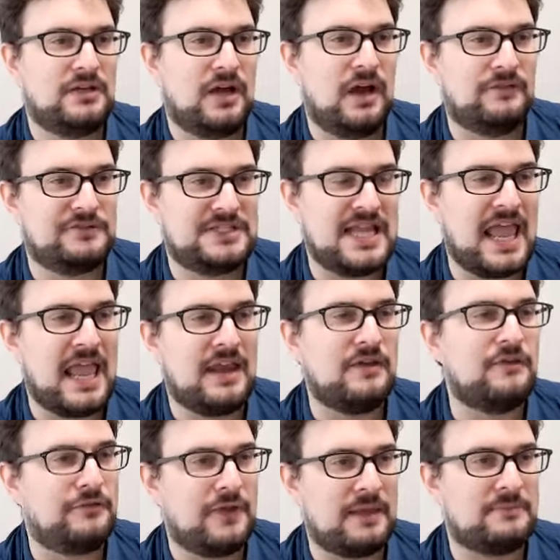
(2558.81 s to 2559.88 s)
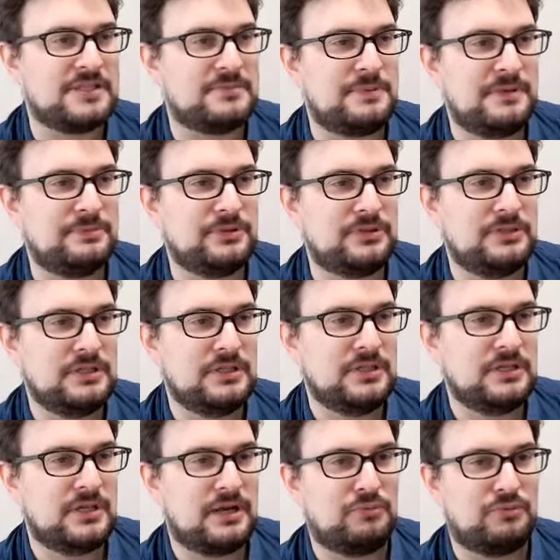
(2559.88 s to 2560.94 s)
of 10 famous people
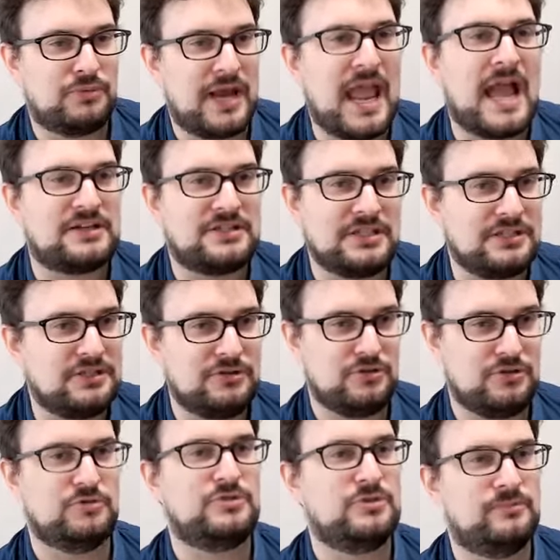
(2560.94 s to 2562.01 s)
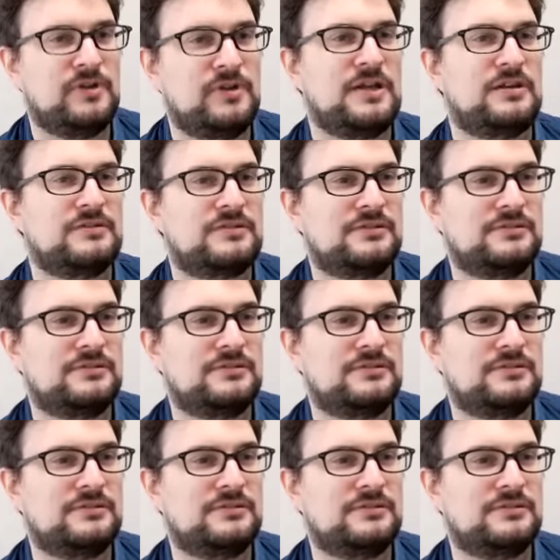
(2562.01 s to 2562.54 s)
reacting to YouTube videos.